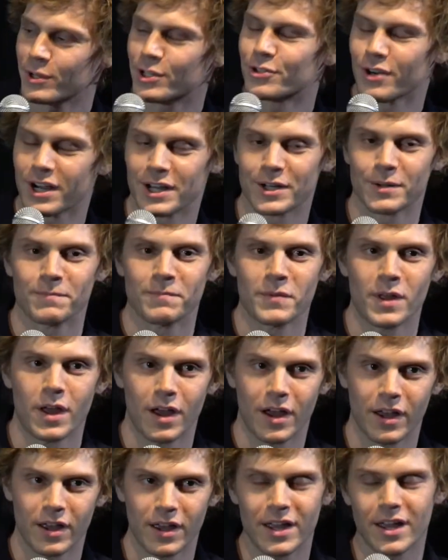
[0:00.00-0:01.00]
I betrayed. Really?
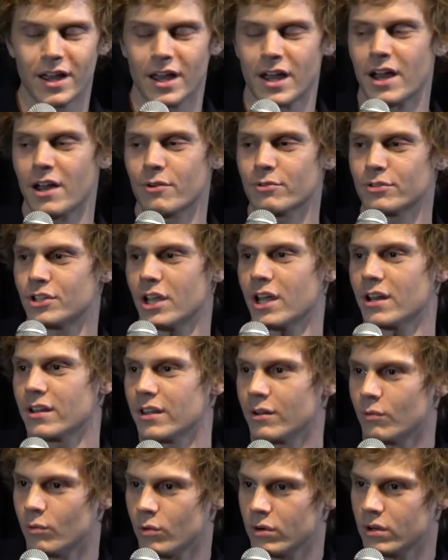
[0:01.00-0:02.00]
I yeah. I was
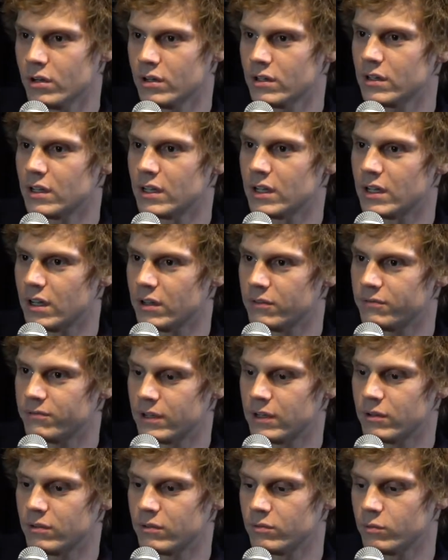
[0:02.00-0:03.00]
channeling Warren, and I
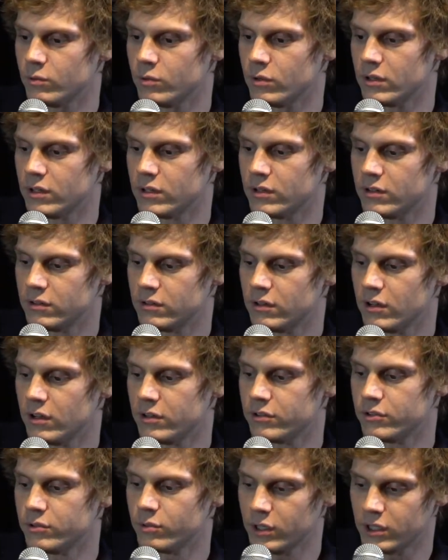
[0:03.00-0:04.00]
found Warren
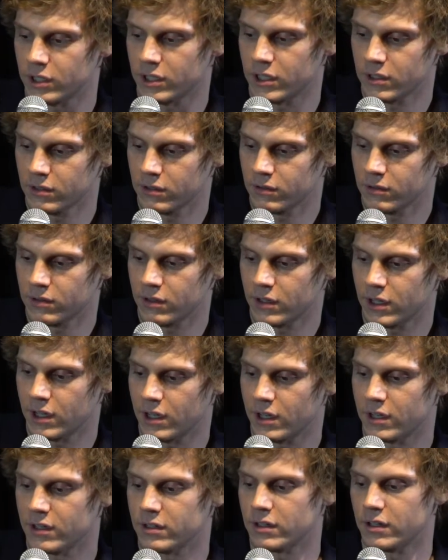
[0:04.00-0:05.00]
on Twitter
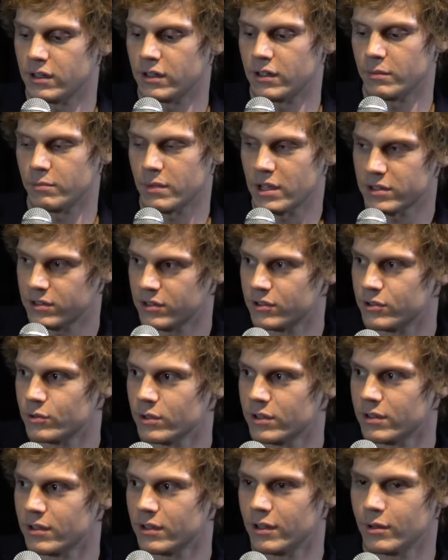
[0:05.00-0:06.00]
and uh,
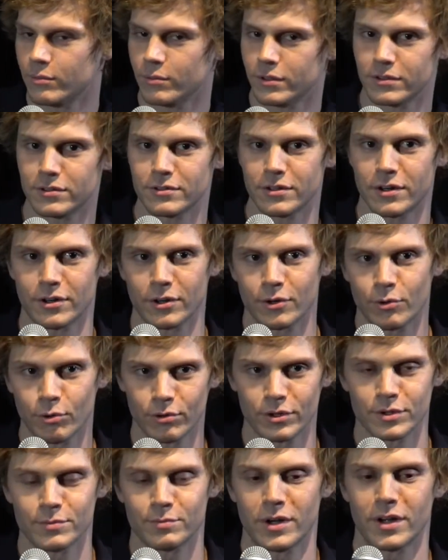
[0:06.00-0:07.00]
messaged with him and started
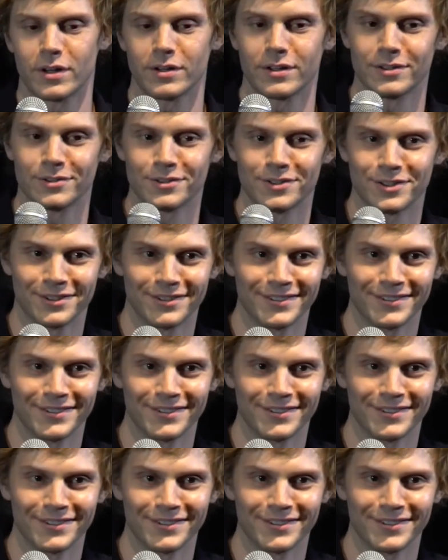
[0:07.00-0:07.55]
correspondence.